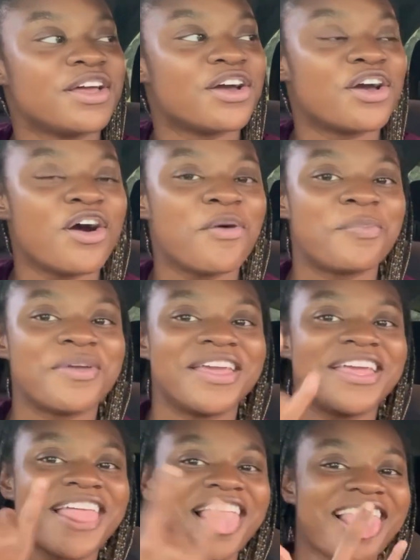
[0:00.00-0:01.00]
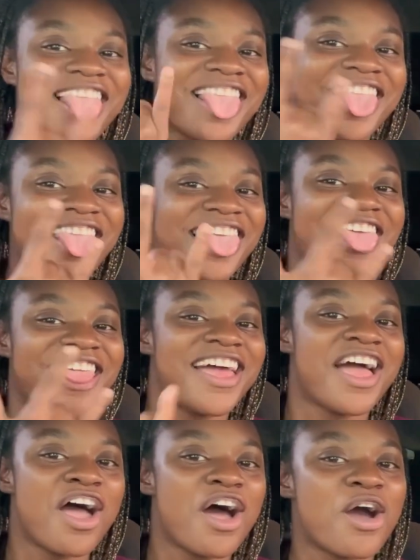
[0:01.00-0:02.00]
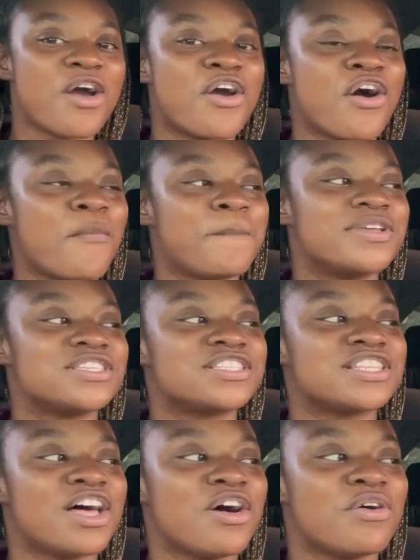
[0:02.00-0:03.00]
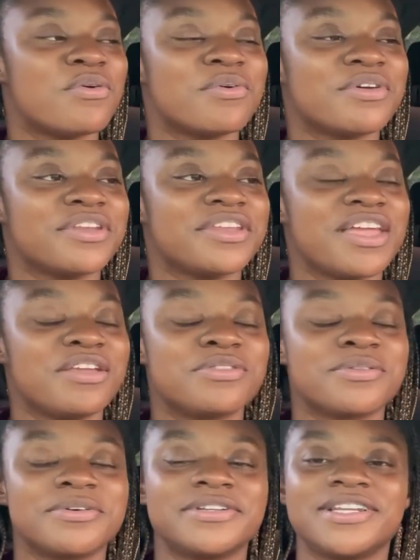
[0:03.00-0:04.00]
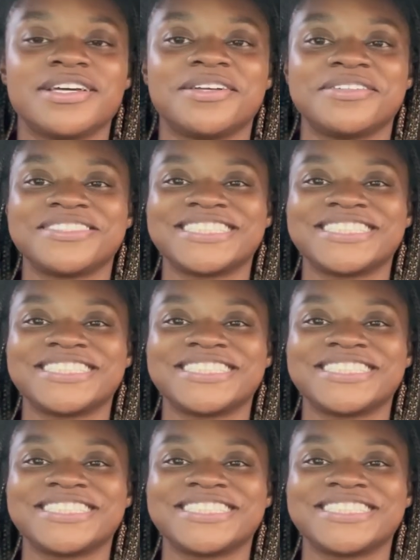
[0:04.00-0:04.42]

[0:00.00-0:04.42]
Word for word: Gulp it. Gulp it slow. Now you throwing up.